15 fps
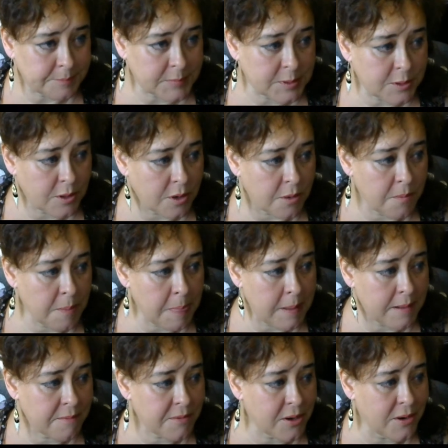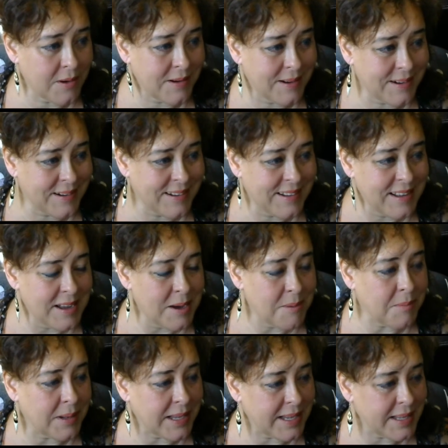So if you
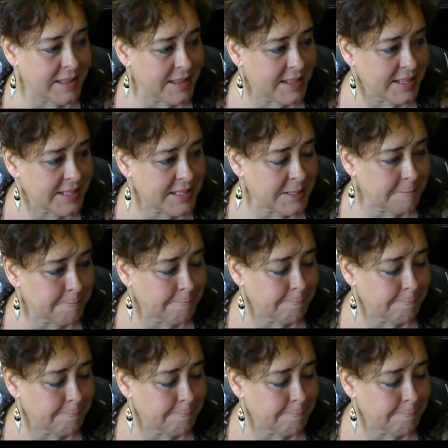playing this, and